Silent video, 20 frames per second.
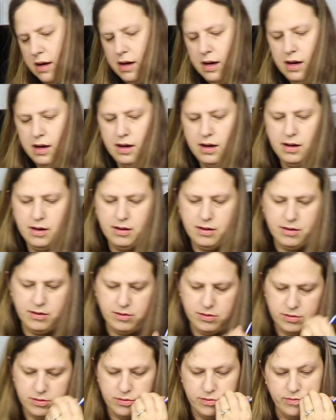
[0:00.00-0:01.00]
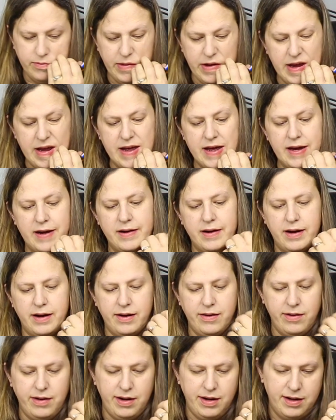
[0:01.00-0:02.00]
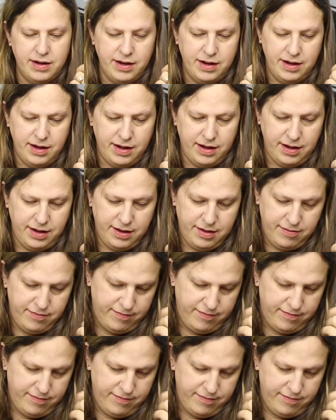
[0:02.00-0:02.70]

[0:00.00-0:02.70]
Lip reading: Oh, Oh man, I need a...